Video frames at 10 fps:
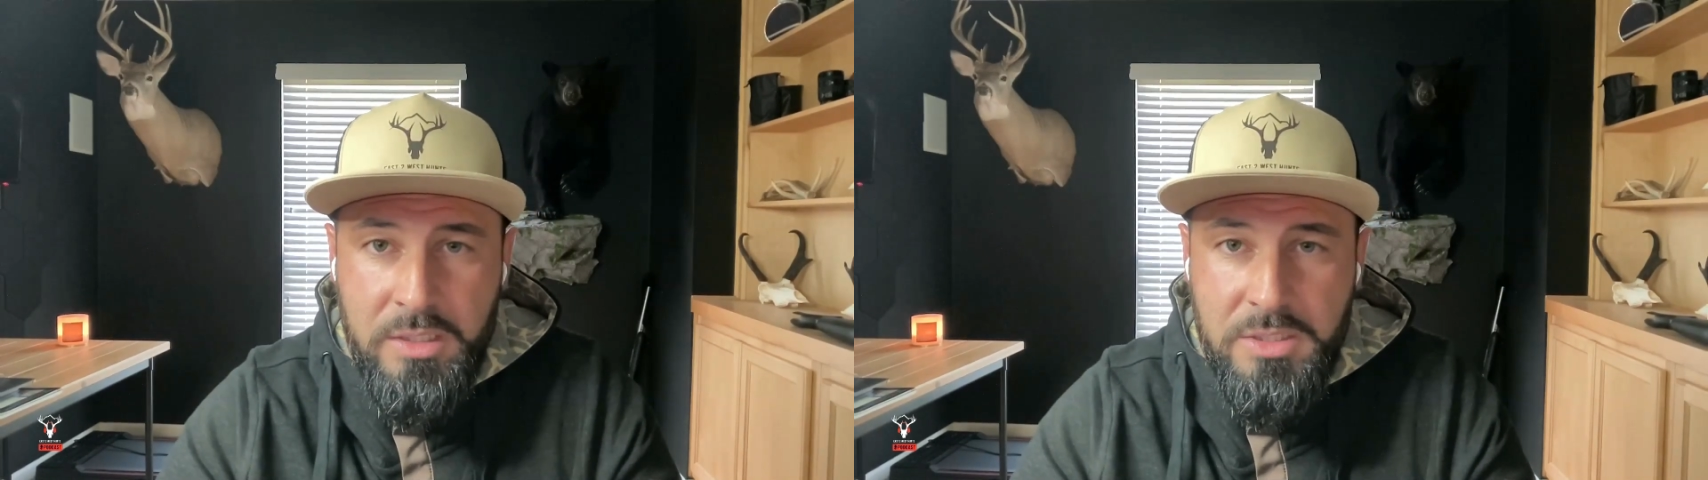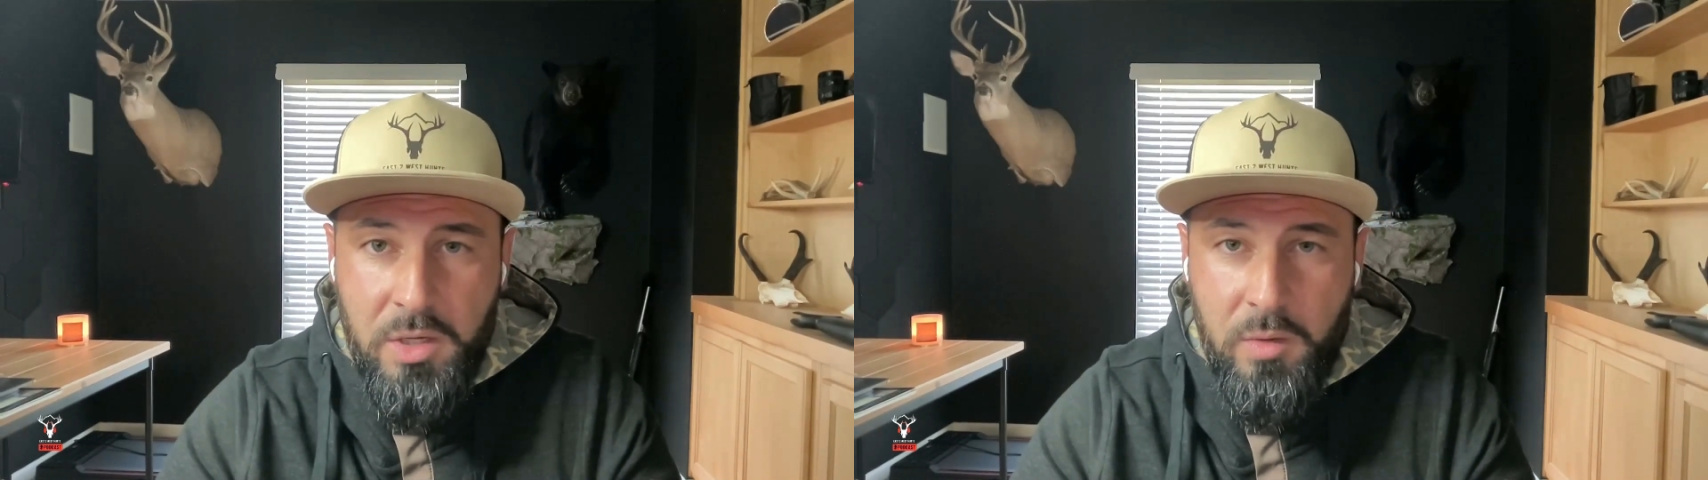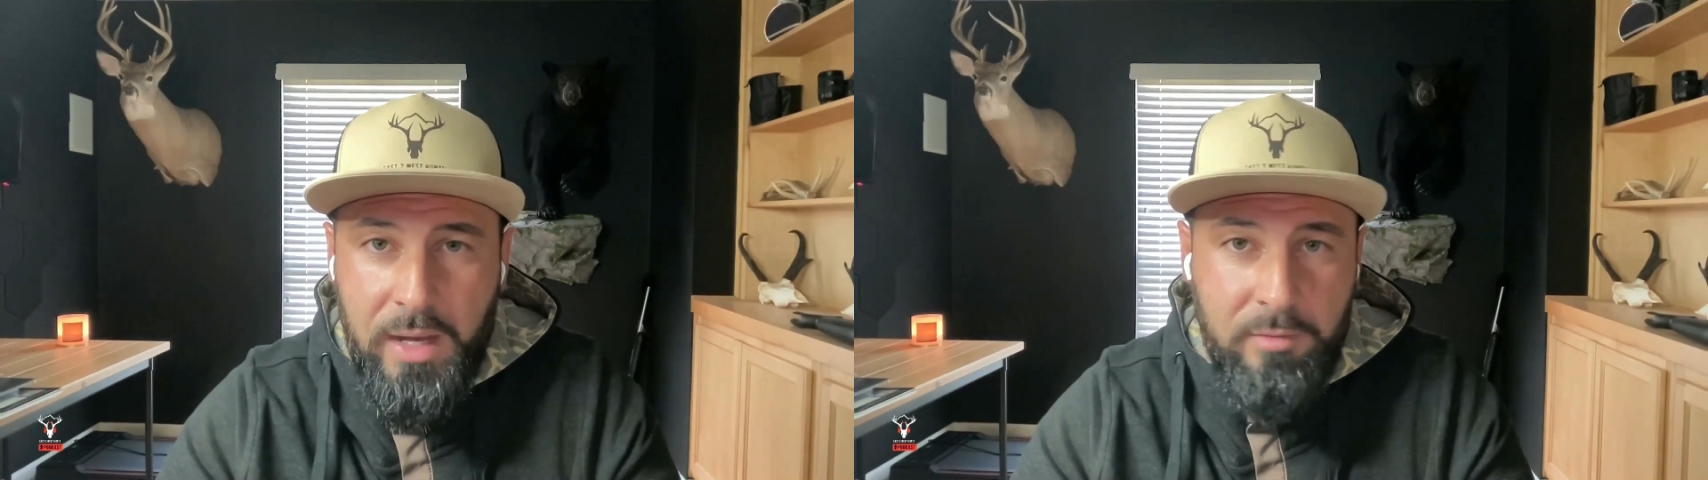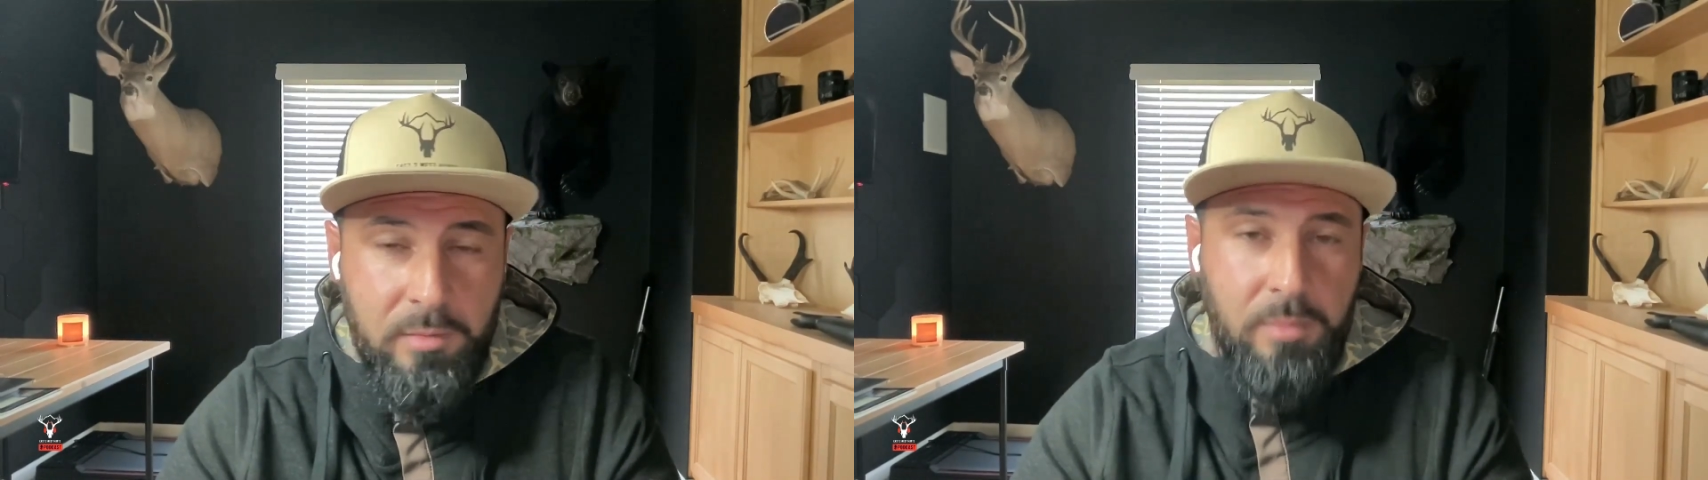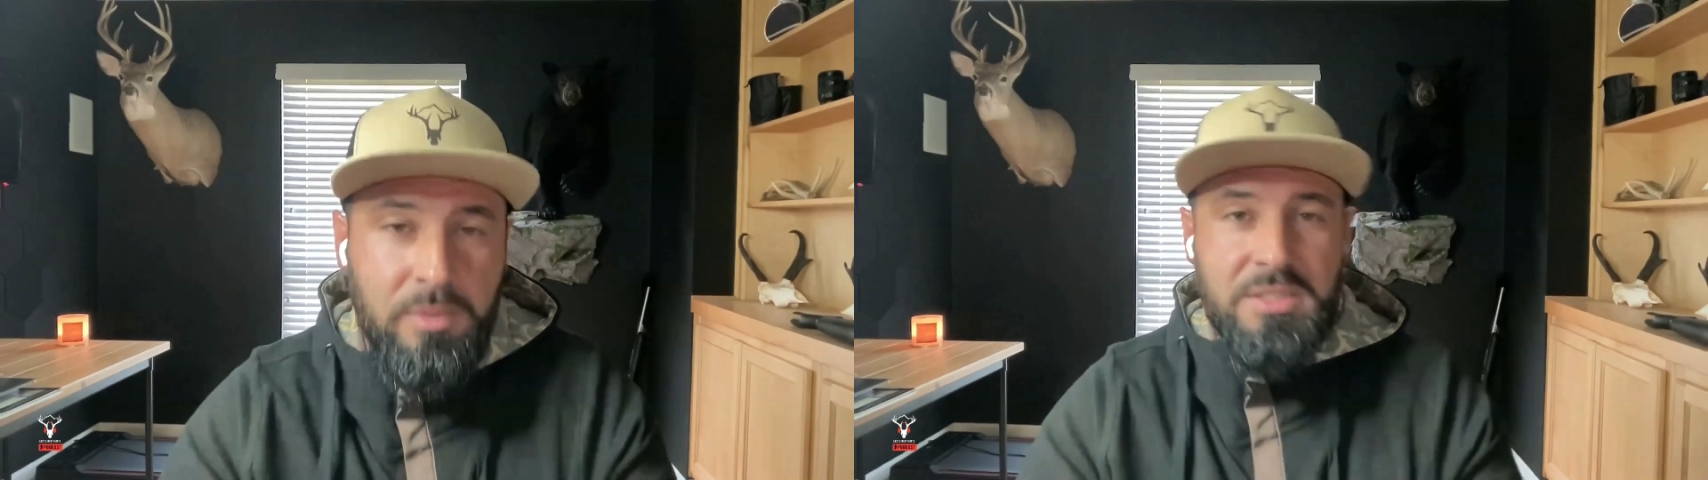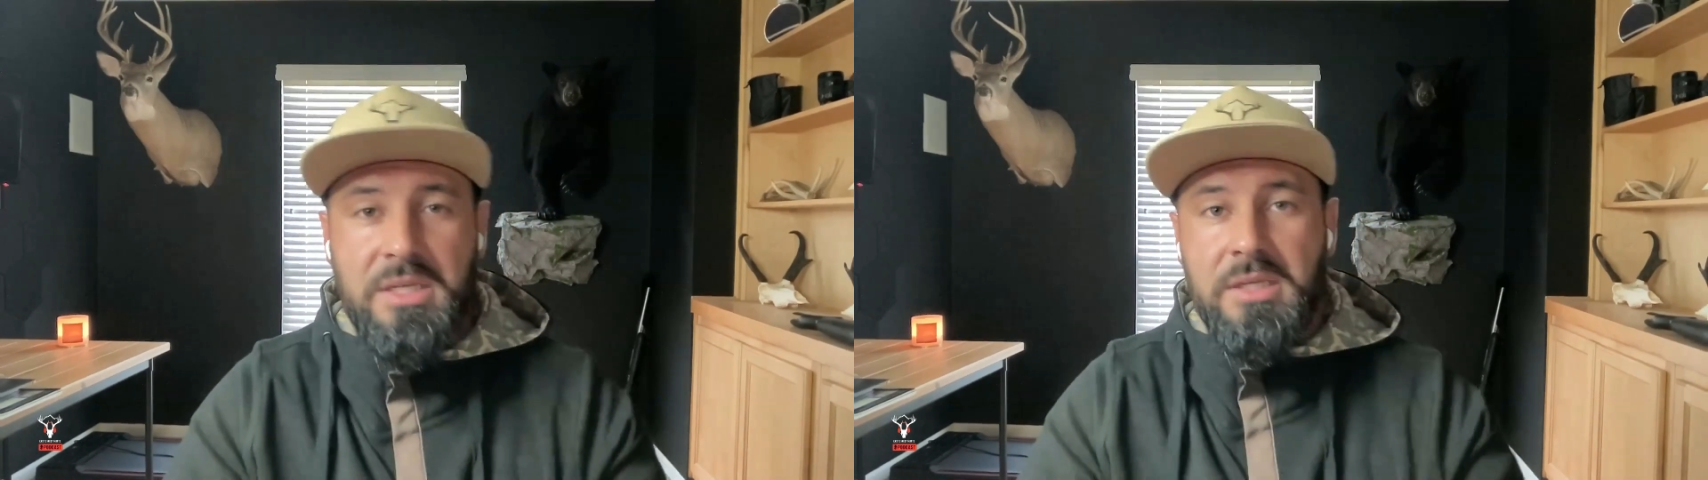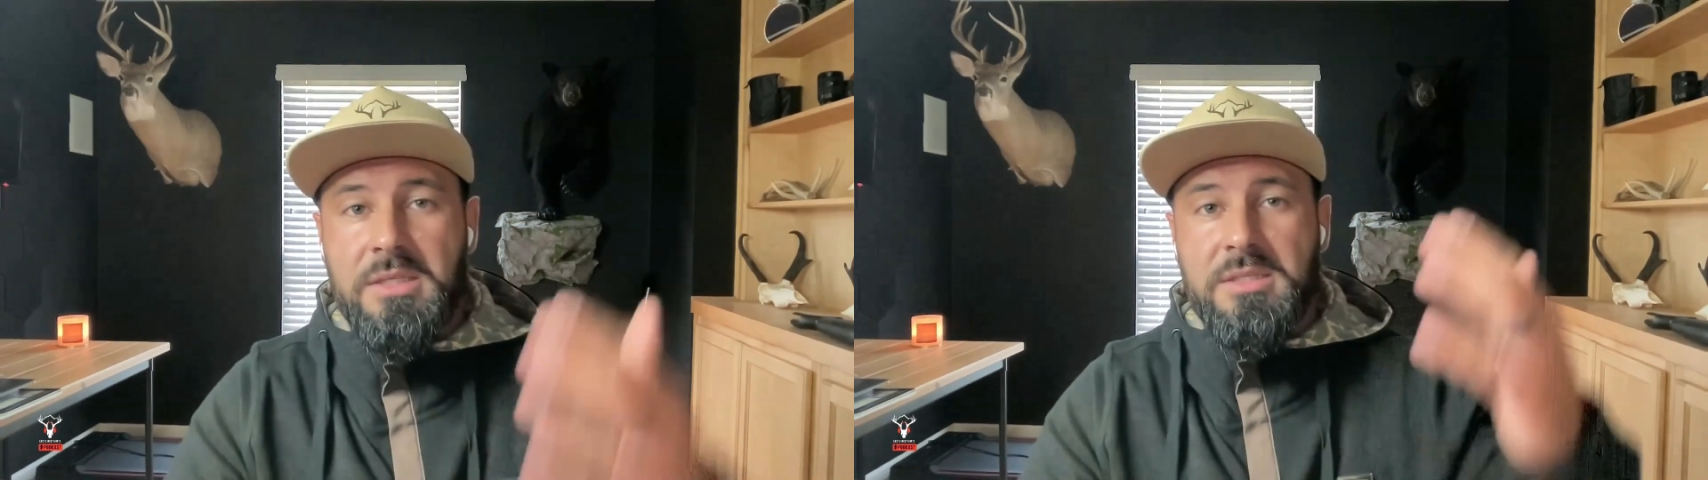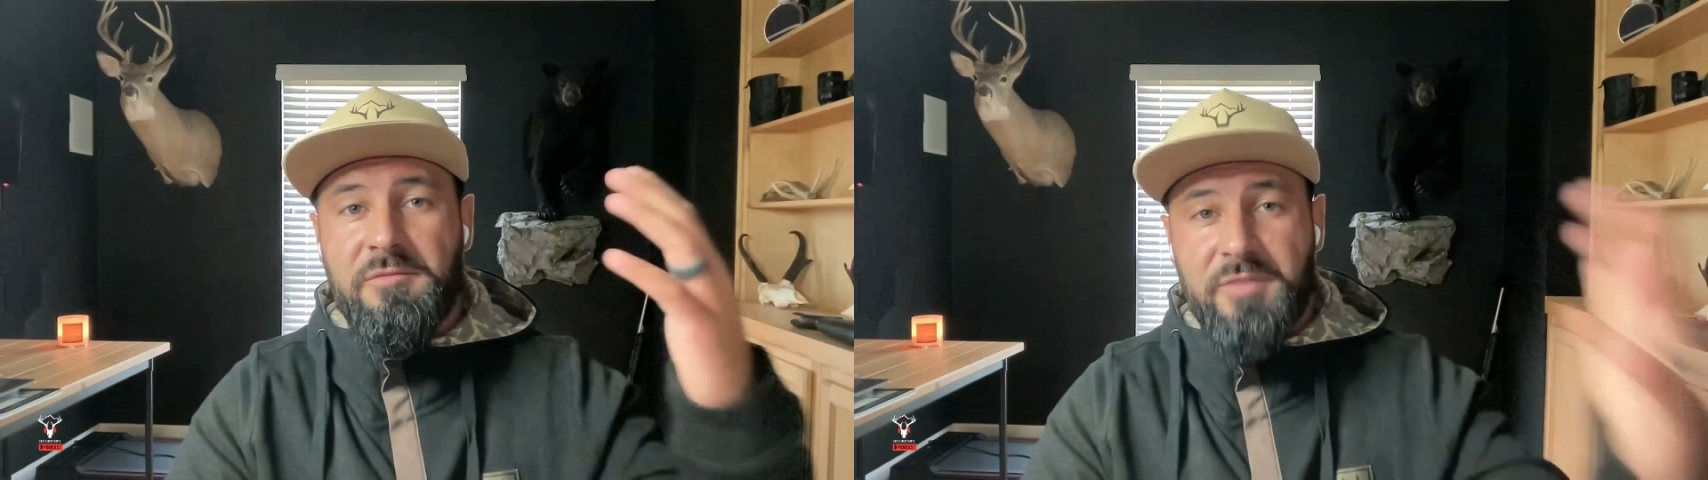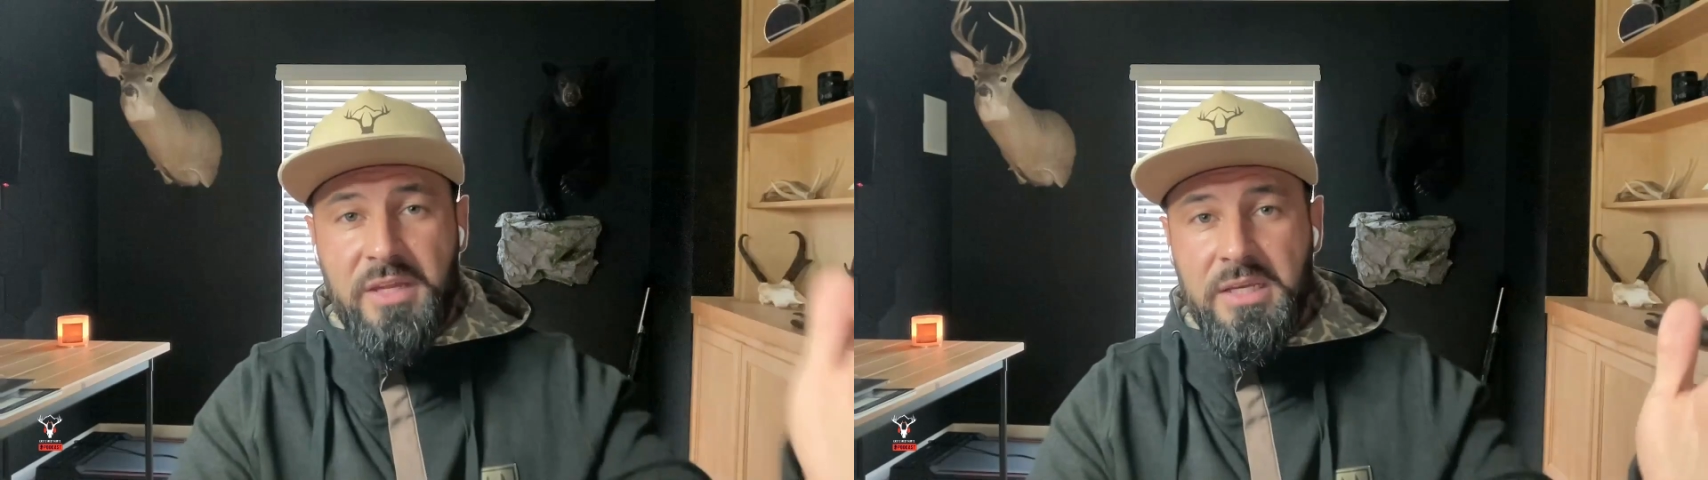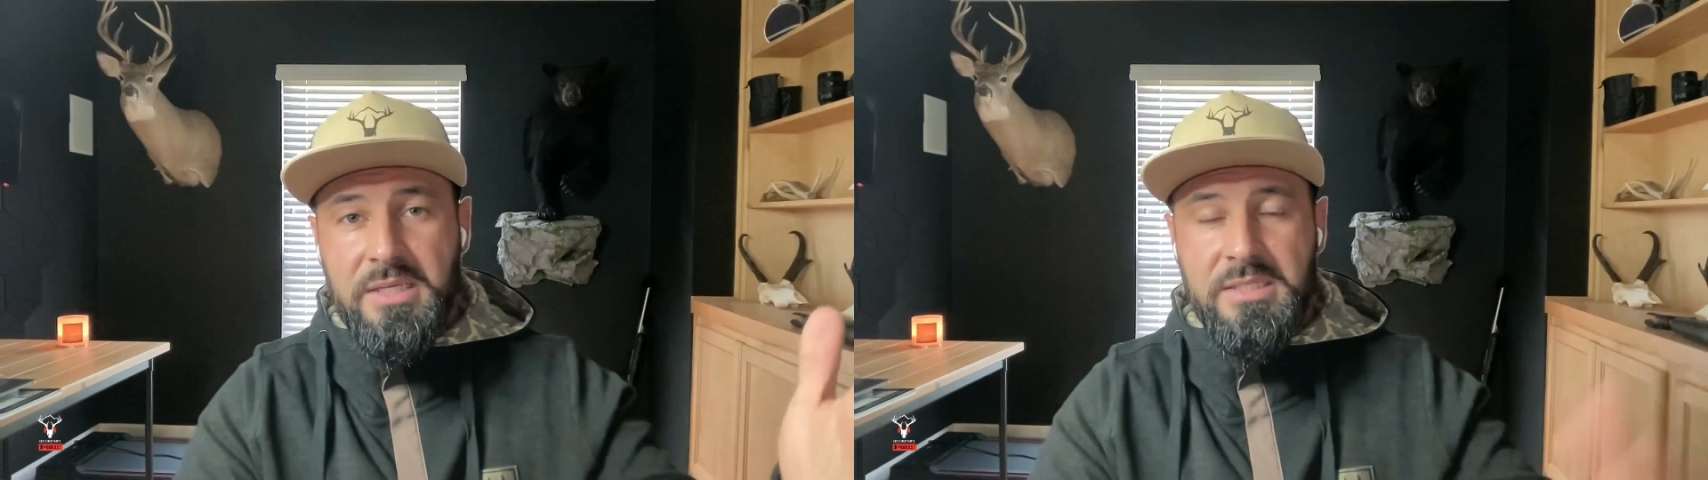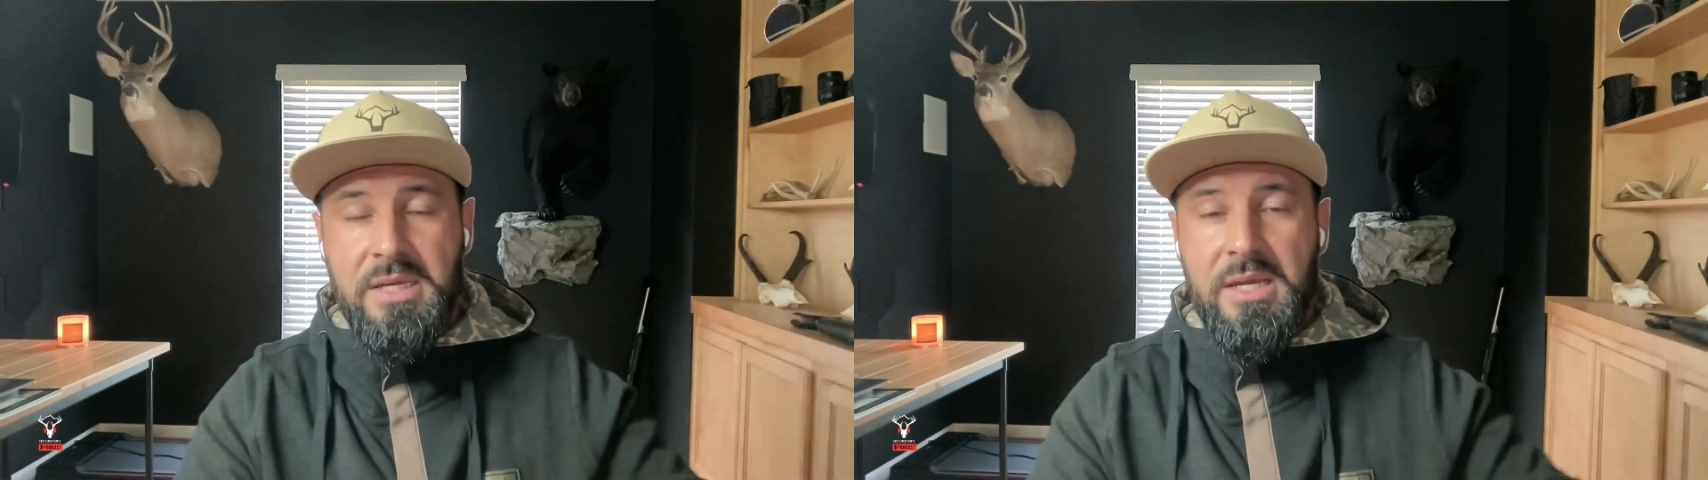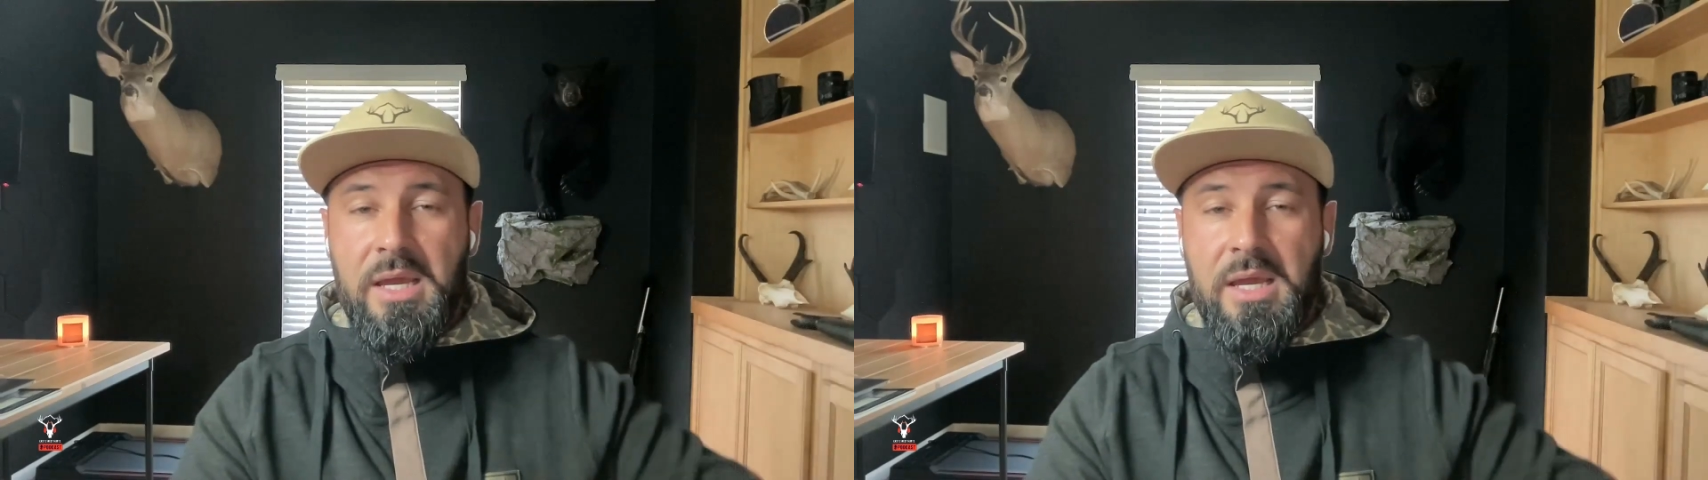So I remember seeing this in fitness,